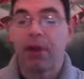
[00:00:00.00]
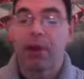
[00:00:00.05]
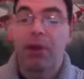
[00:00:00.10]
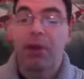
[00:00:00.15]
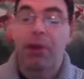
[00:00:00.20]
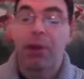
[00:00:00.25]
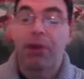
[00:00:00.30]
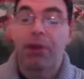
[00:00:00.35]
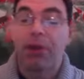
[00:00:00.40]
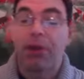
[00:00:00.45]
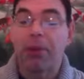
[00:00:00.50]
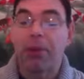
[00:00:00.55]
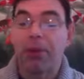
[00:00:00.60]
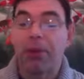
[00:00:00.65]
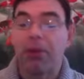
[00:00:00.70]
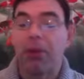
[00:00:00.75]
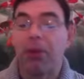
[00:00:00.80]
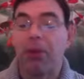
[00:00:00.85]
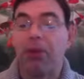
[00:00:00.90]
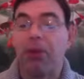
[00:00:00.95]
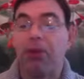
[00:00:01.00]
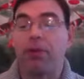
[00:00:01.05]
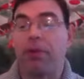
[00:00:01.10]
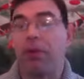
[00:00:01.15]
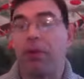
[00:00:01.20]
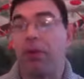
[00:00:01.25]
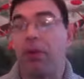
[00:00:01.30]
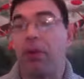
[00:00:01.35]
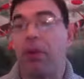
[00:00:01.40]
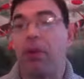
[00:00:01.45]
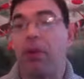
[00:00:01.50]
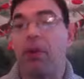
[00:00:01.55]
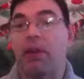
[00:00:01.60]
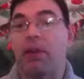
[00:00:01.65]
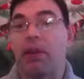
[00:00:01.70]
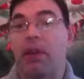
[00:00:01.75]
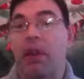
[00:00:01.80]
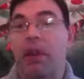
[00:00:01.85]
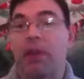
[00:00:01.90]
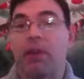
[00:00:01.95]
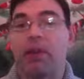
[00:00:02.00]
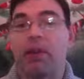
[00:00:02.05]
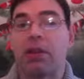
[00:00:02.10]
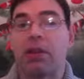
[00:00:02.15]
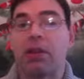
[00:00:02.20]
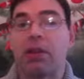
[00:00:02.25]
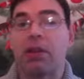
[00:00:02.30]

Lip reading: Normally, when you see low ADH,